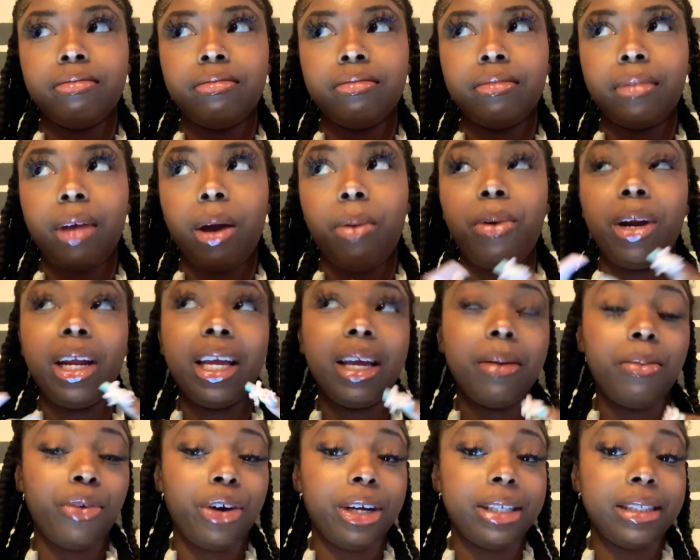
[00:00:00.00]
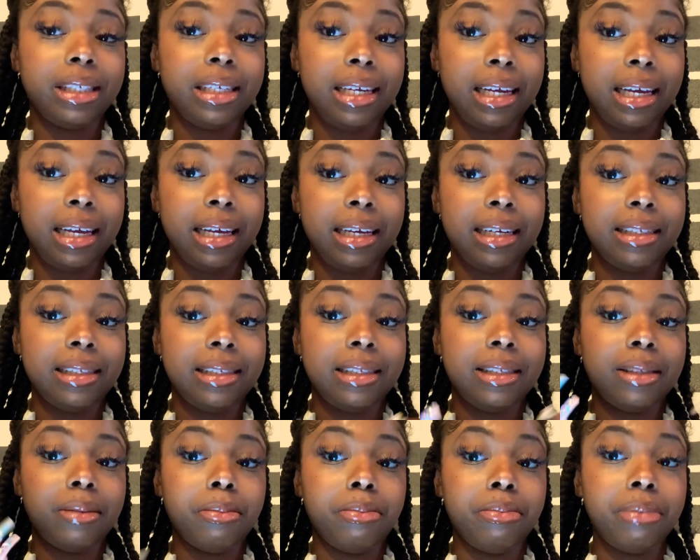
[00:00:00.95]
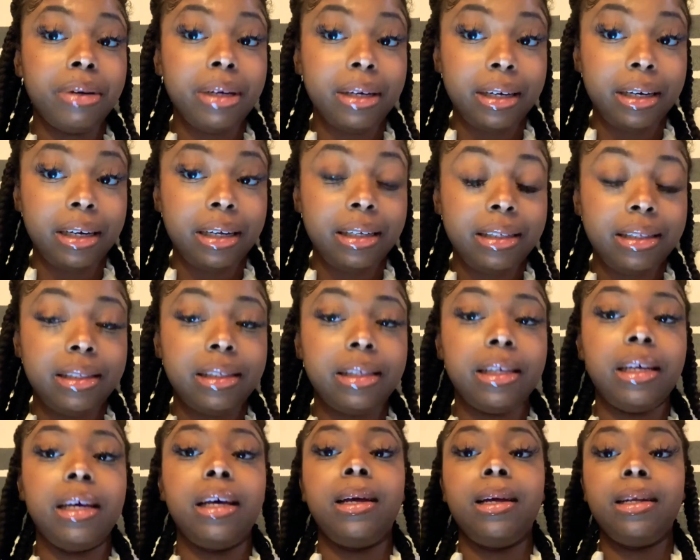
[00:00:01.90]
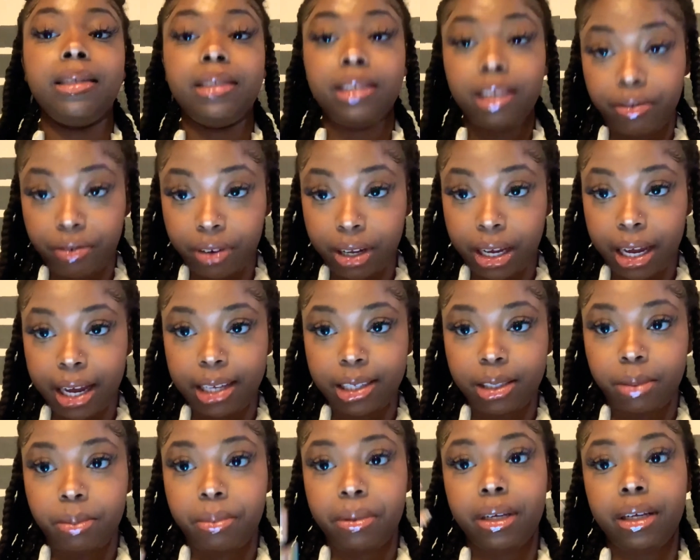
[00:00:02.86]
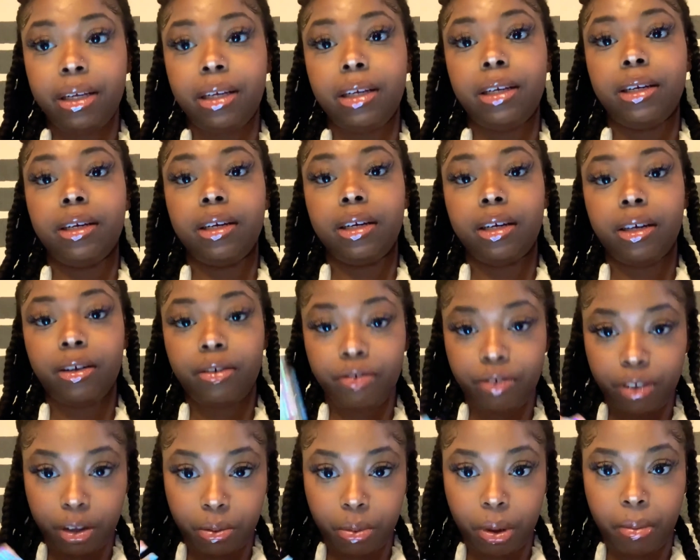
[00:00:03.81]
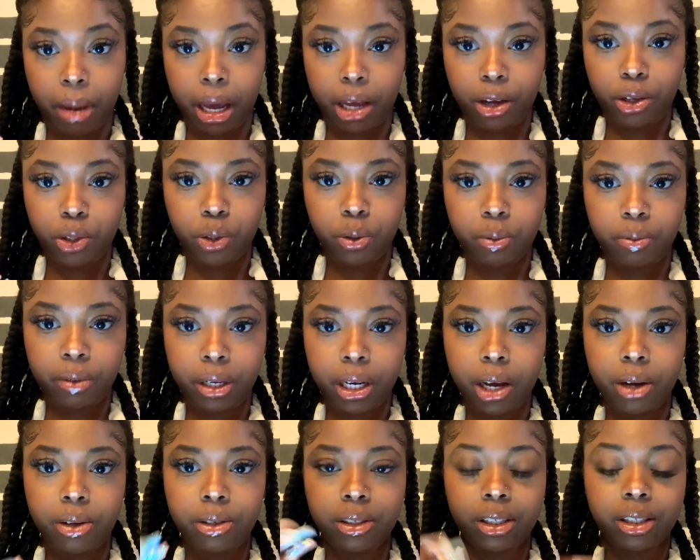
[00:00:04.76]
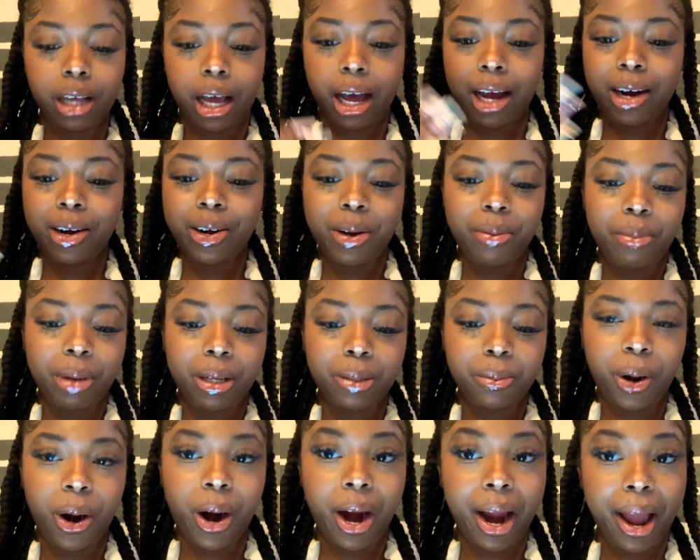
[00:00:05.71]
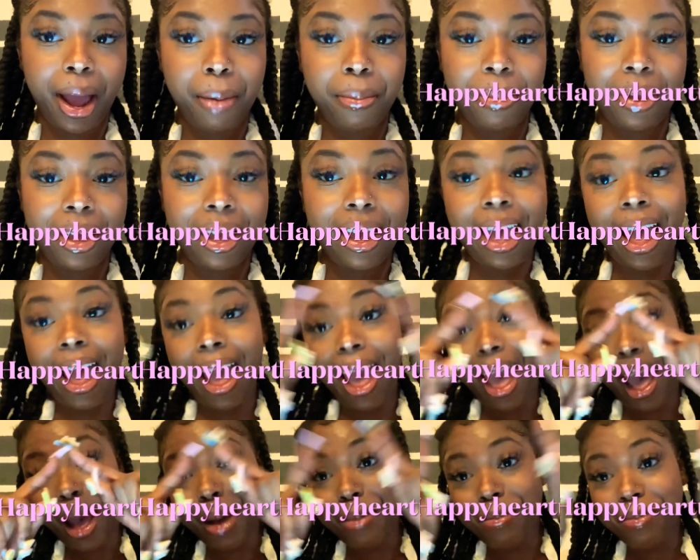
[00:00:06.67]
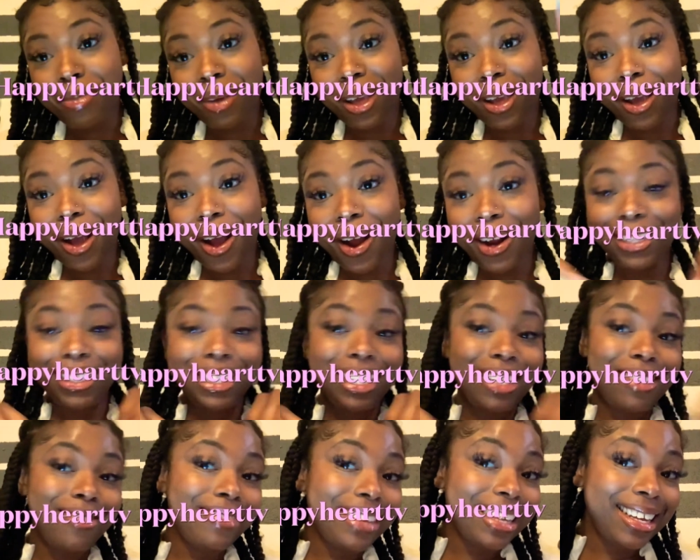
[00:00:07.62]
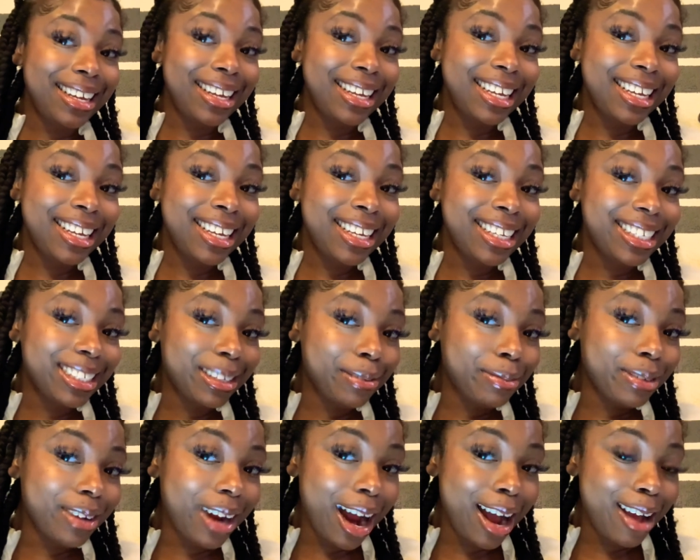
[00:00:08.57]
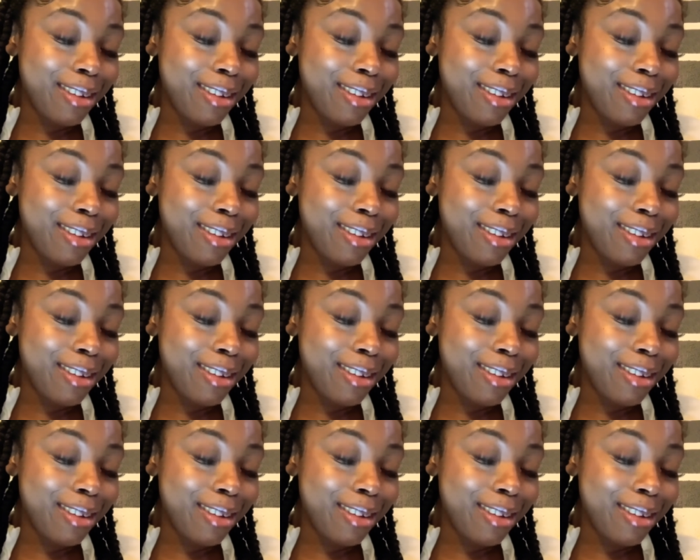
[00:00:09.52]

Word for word: I want to get more into dance, but definitely has been filming my YouTube videos. I don't know, it makes my heart happy. Happy heart TV, subscribe.